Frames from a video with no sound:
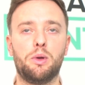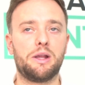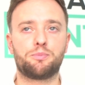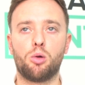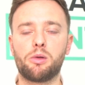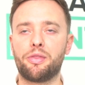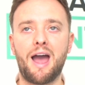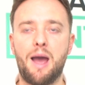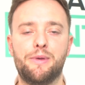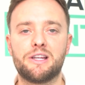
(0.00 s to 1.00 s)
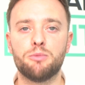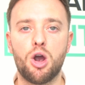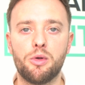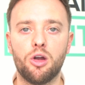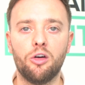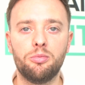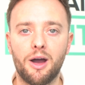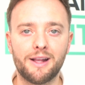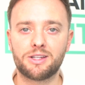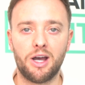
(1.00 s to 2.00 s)
it's probably the happiest moment of my
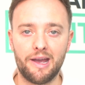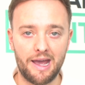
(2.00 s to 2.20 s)
entire